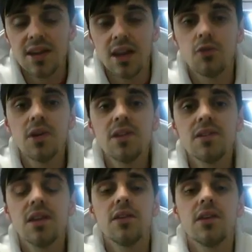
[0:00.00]
Now the
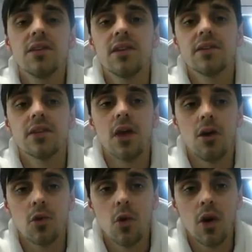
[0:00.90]
reason that this is
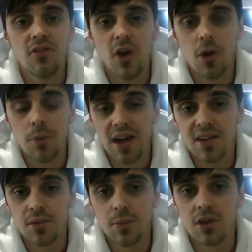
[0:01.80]
quite far
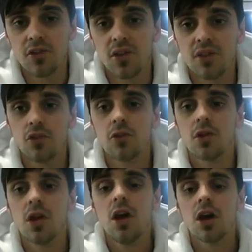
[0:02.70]
back is because I
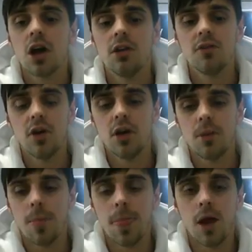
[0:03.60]
took kind of
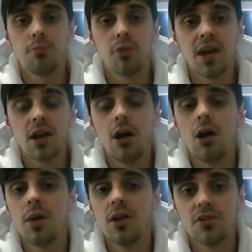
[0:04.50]
a break.
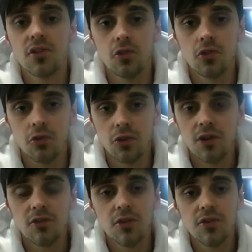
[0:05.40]
I went off to
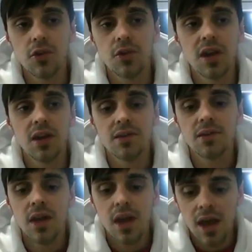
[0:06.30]
Korea for a few
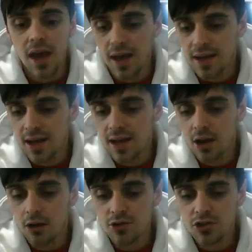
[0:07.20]
days, and then
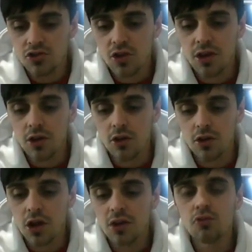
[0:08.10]
I was just trying to
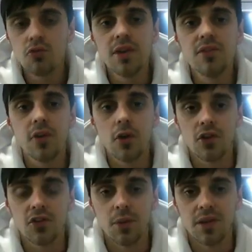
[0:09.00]
kind of
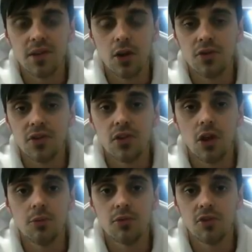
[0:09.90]
refocus myself in
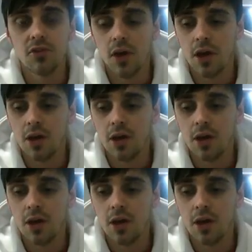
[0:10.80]
terms of